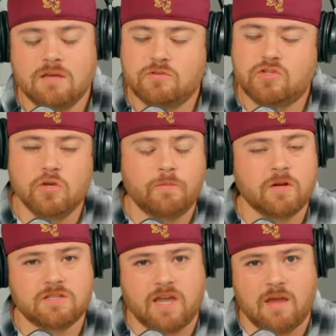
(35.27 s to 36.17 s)
Super
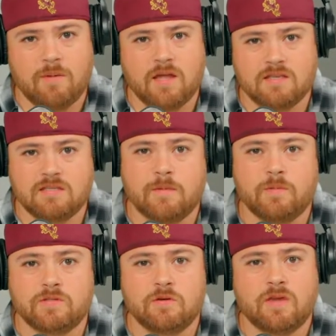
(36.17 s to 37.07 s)
excited about this
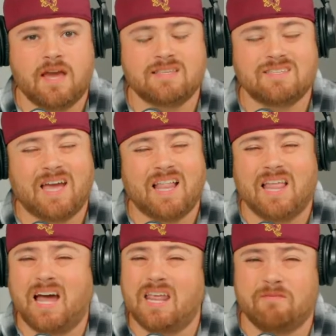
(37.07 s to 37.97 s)
episode, guys. I got a
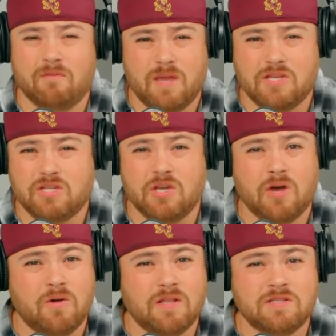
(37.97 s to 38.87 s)
lot of information to
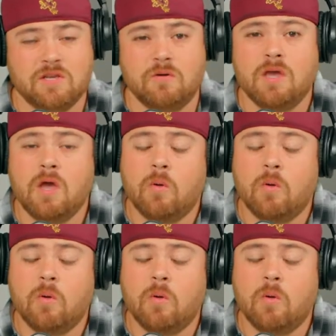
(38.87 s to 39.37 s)
go into.